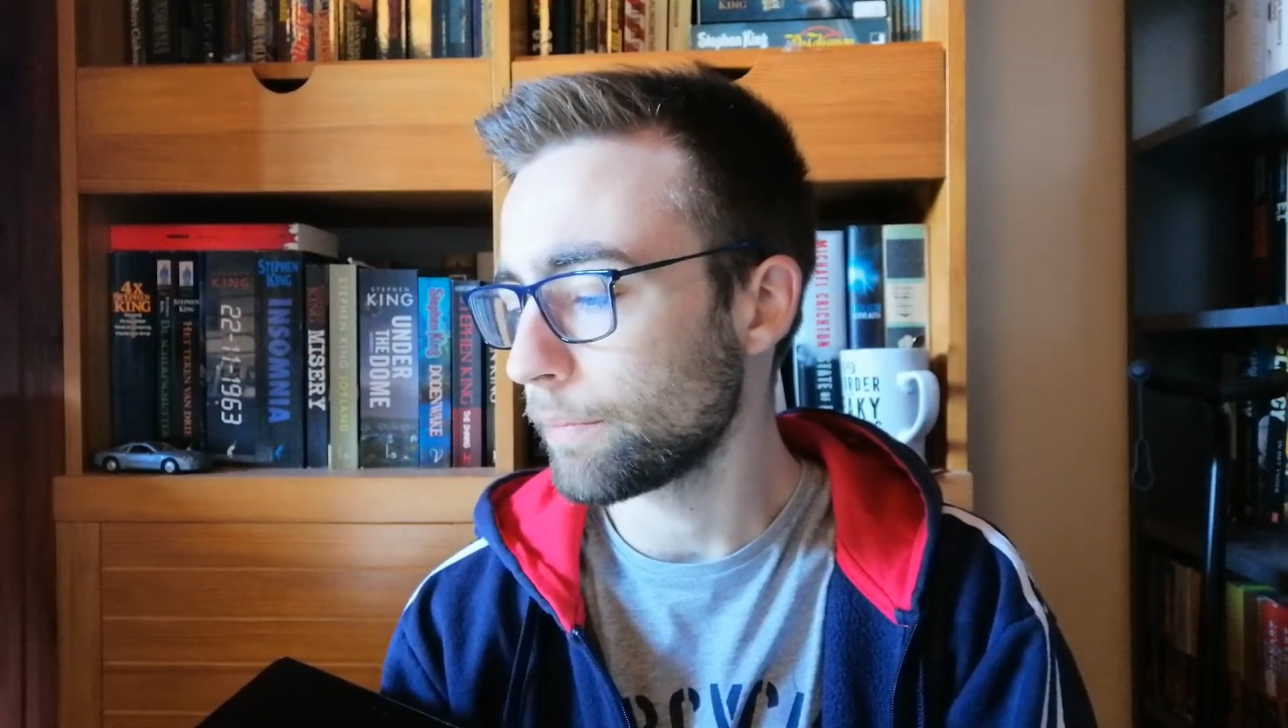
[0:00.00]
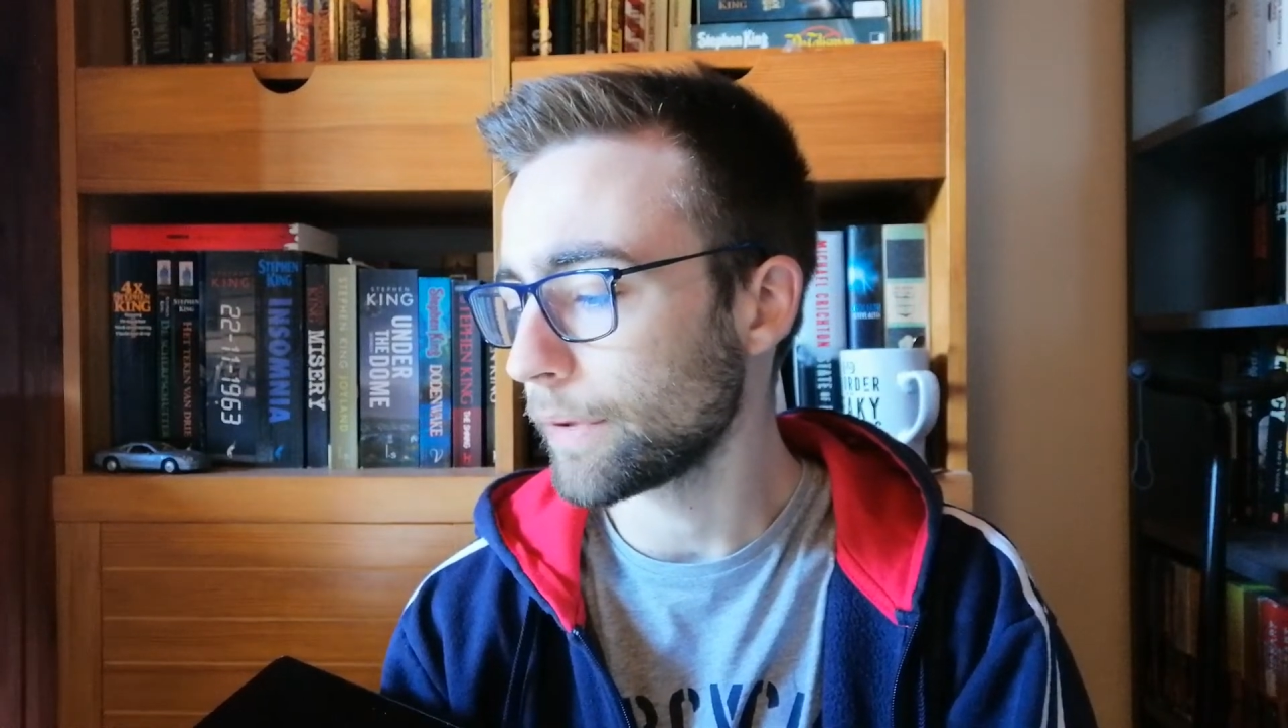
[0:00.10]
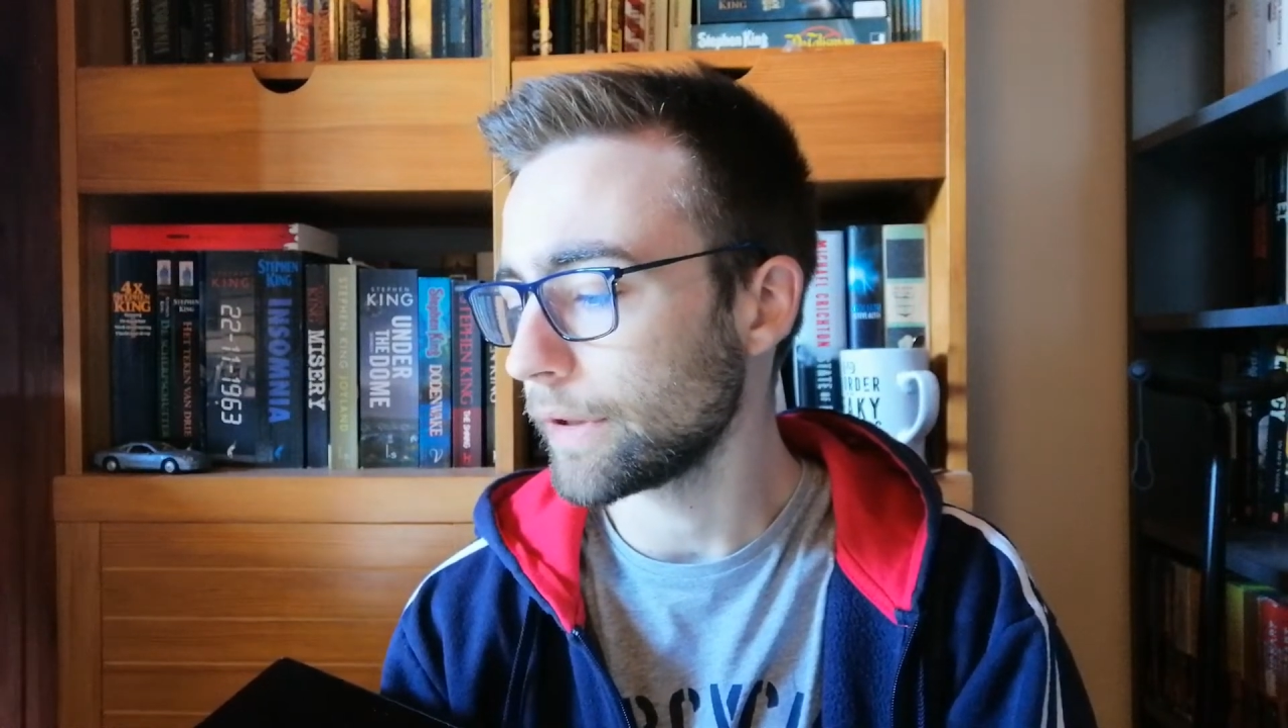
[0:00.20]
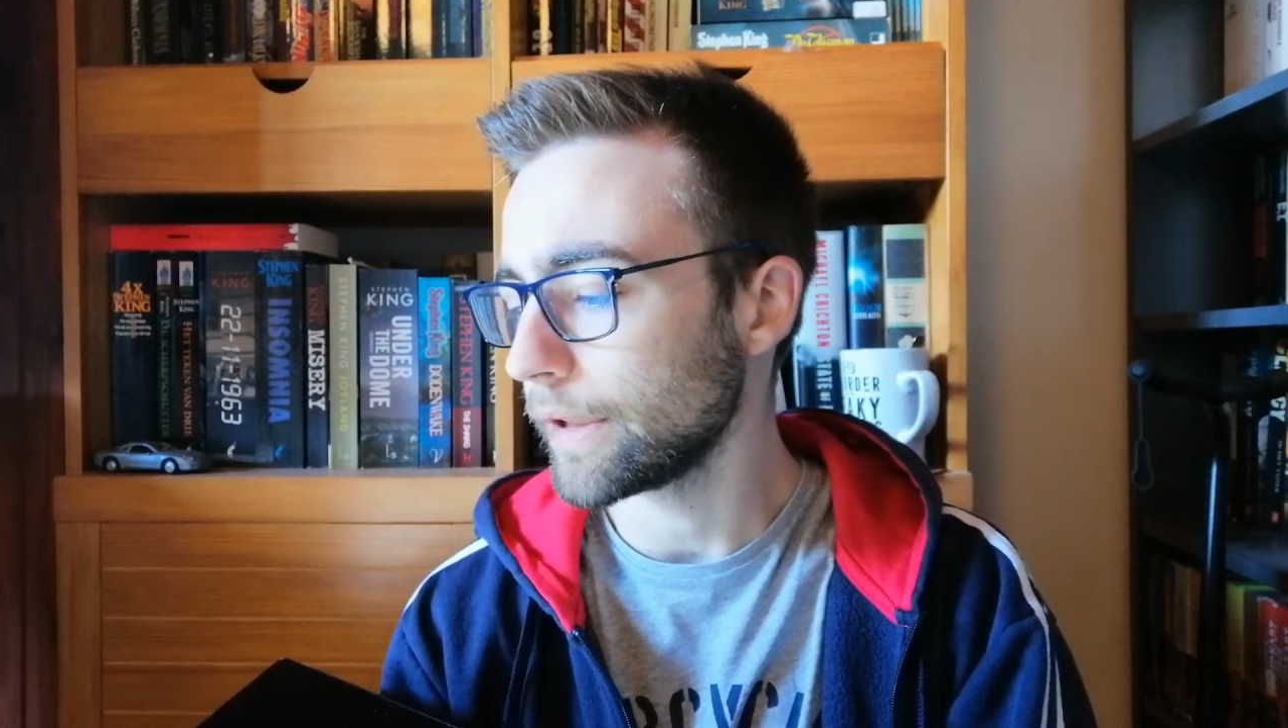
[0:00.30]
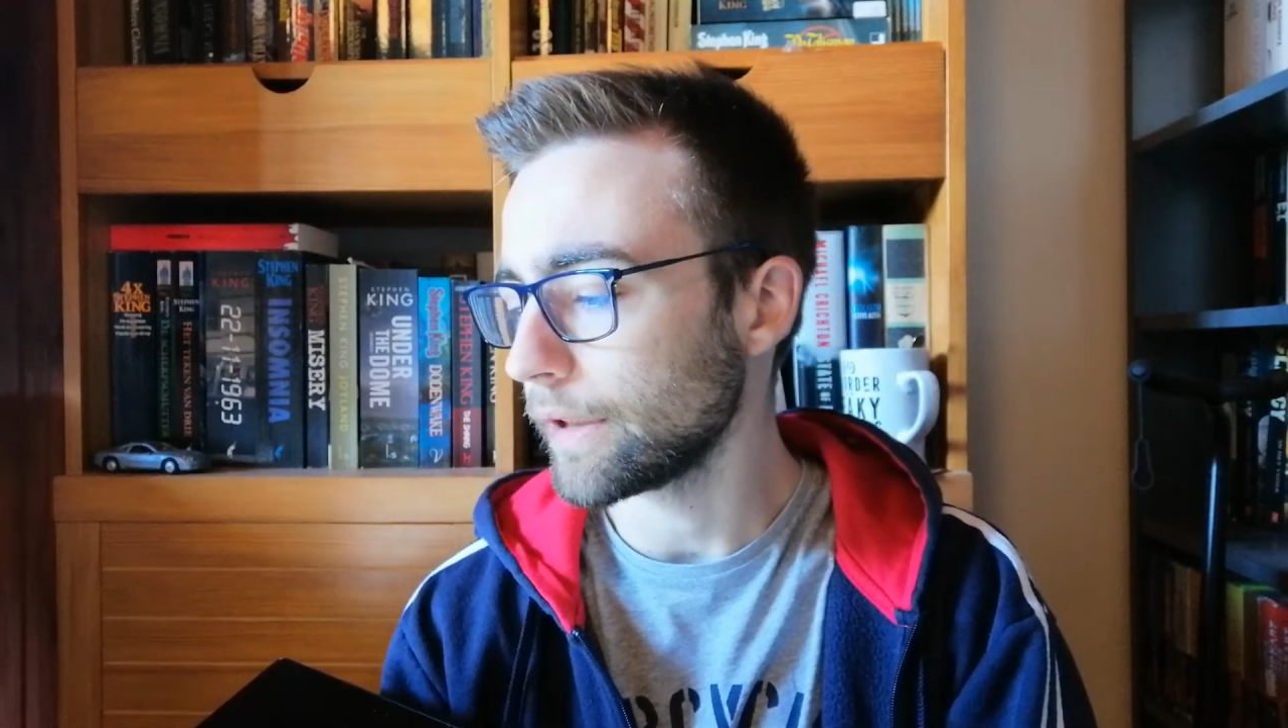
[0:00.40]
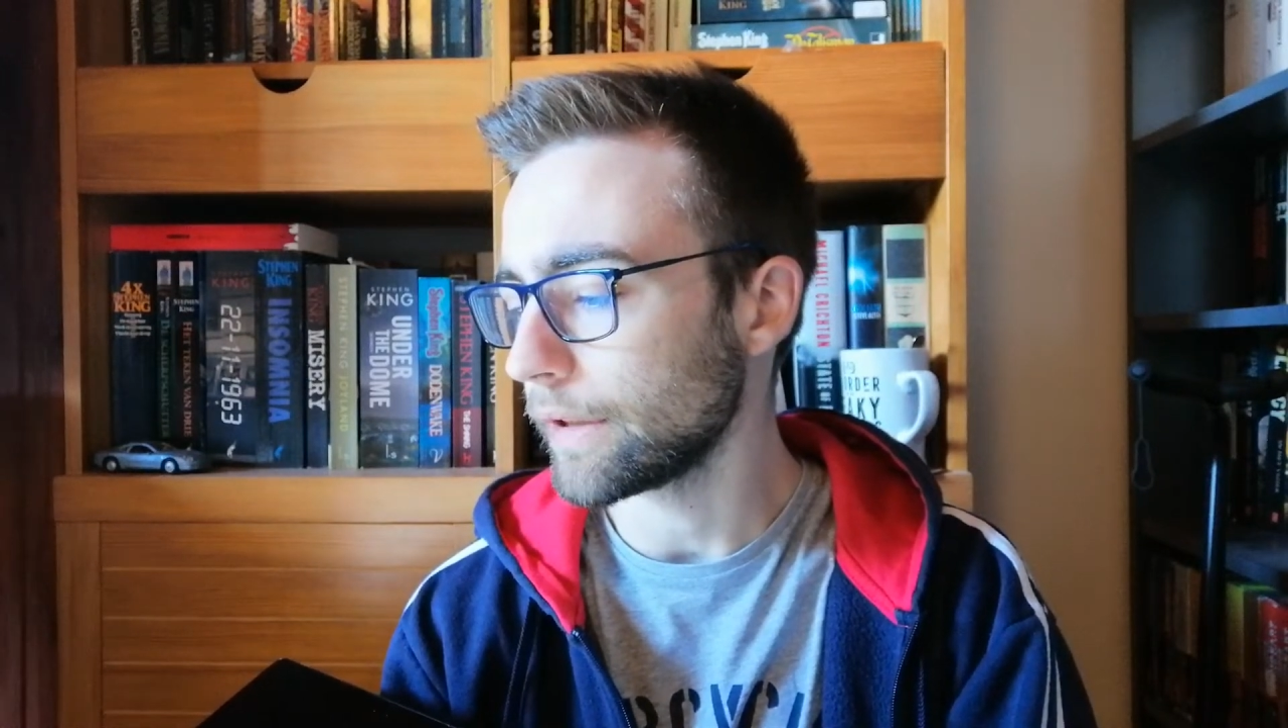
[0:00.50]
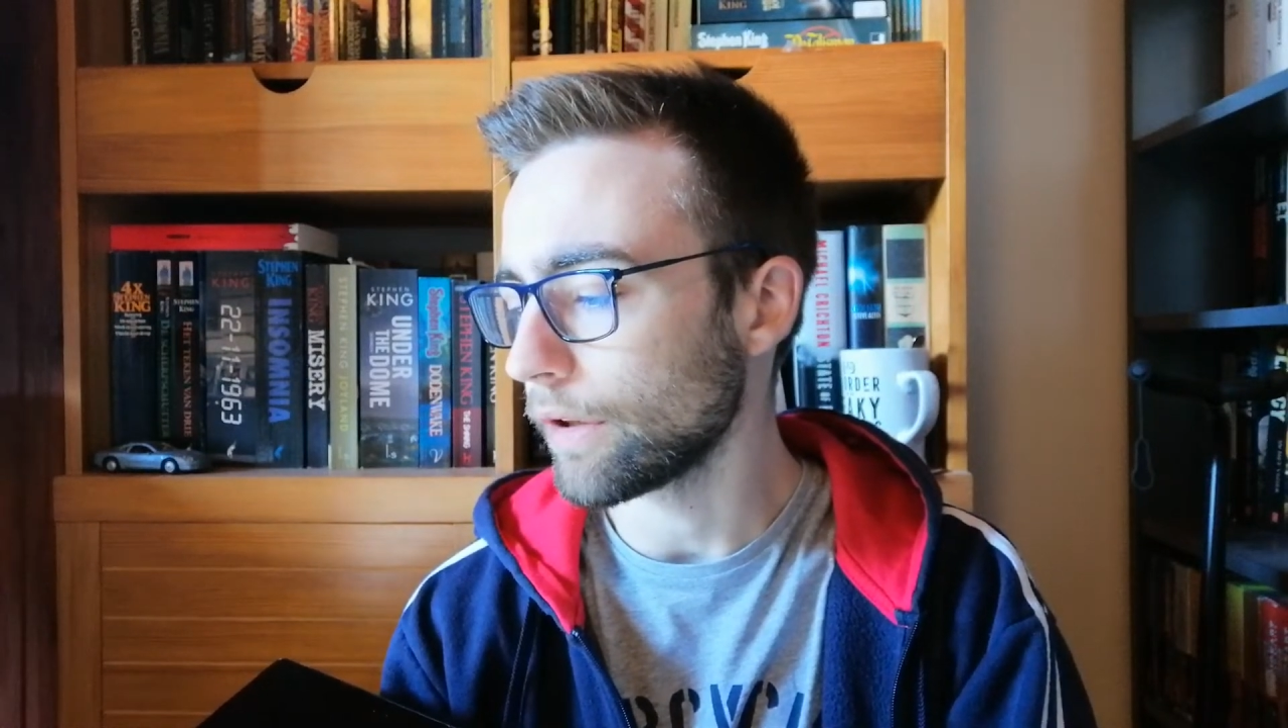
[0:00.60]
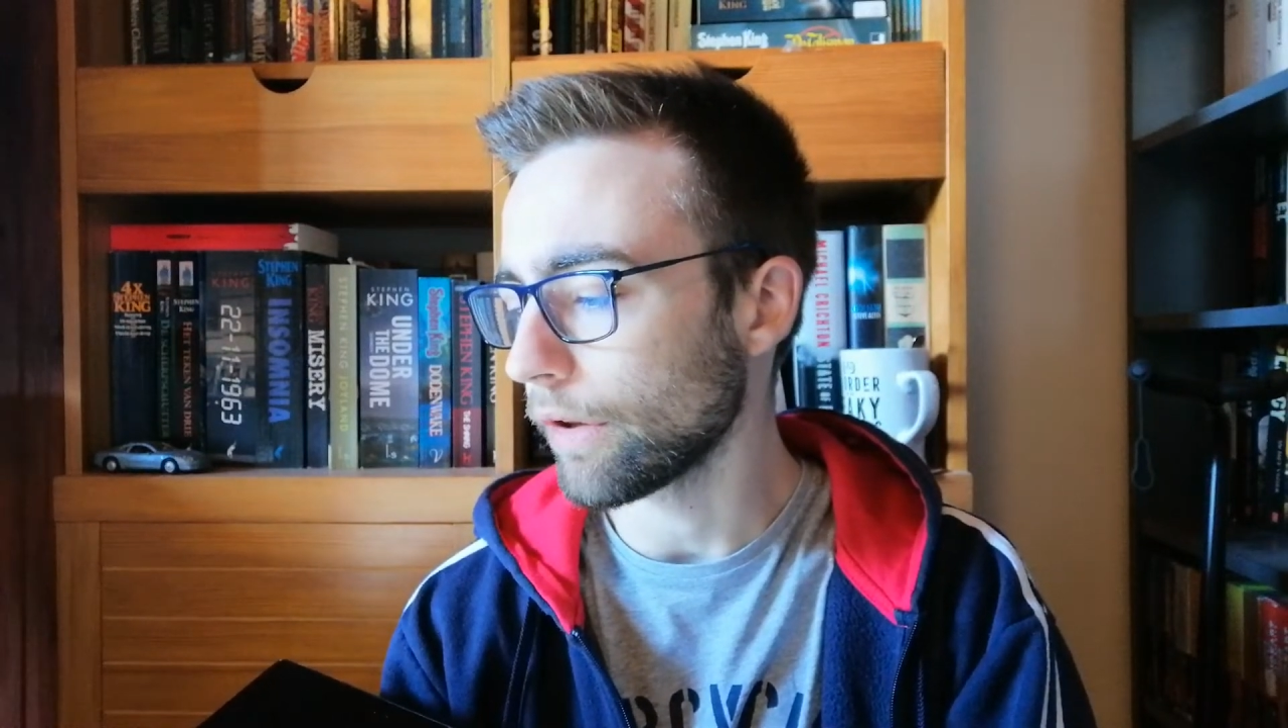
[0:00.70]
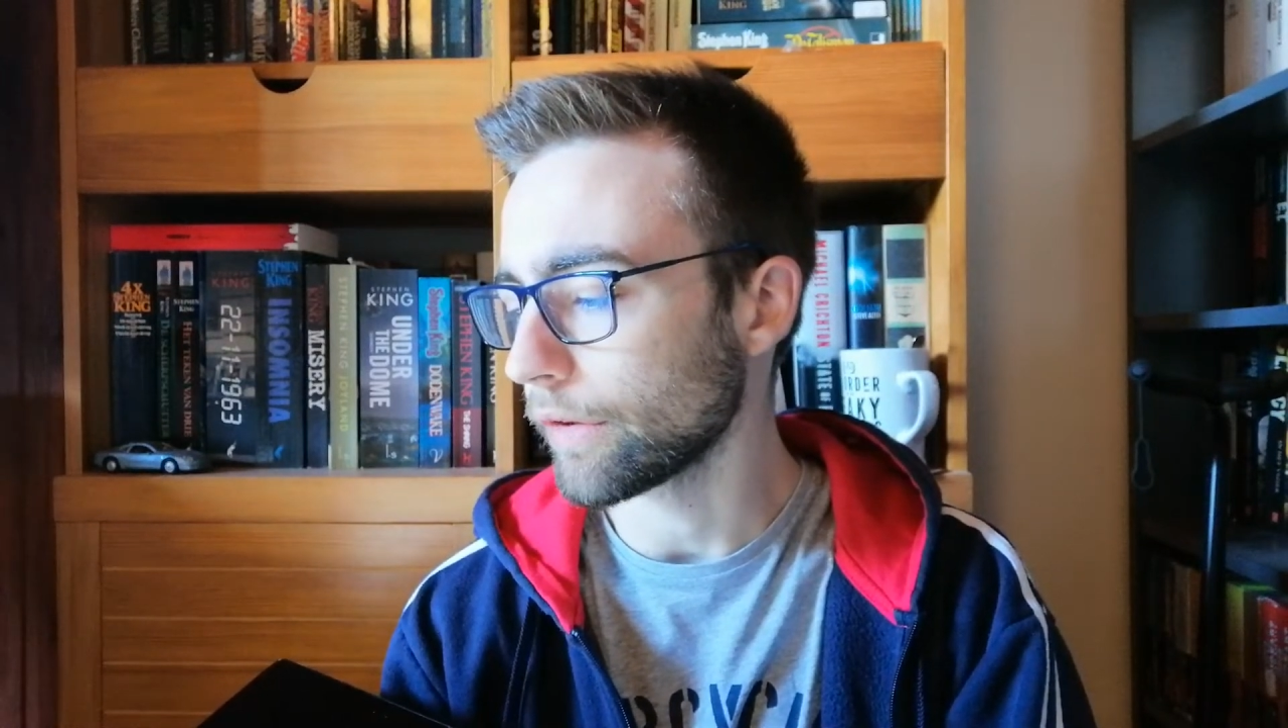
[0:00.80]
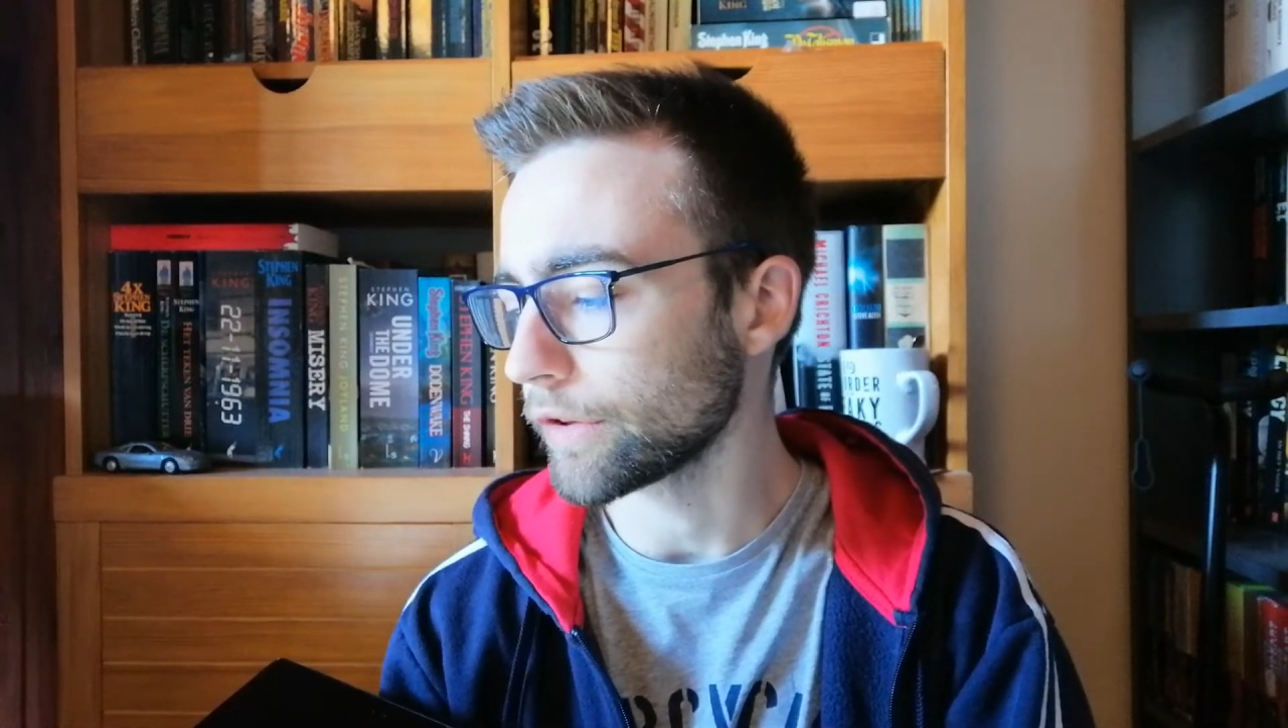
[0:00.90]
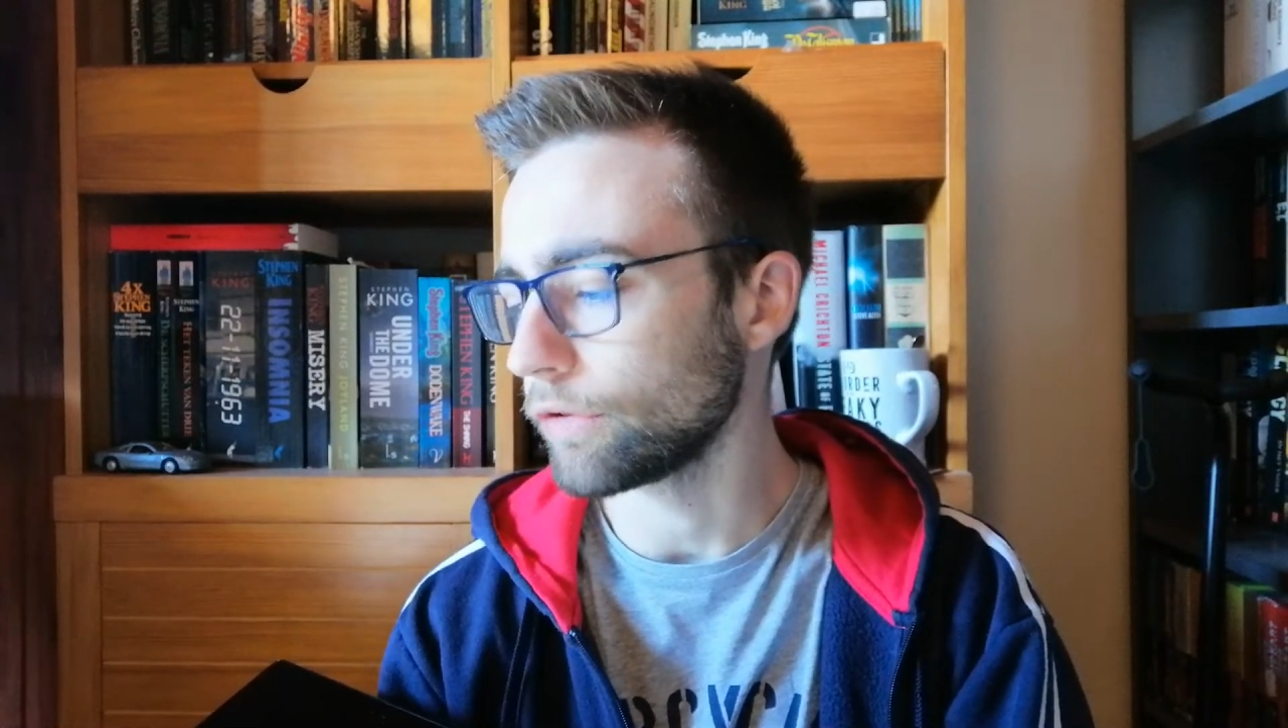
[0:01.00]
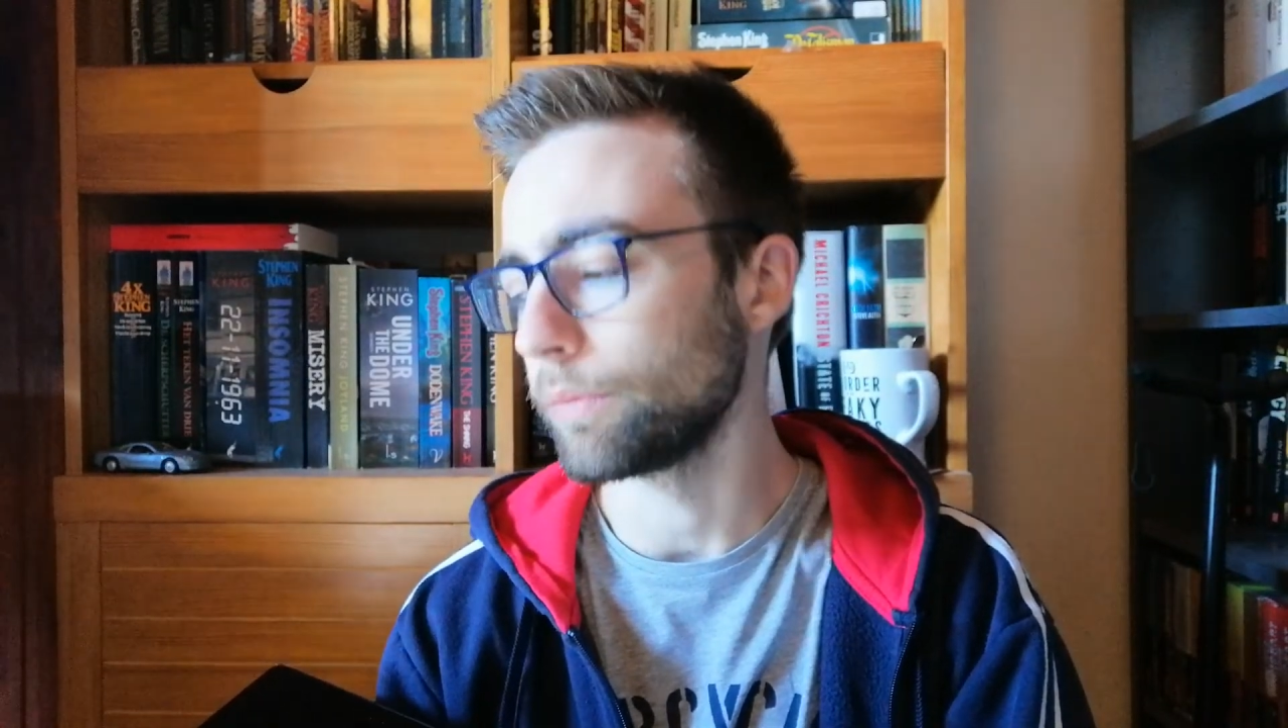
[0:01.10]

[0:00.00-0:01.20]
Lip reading: accompanying the author's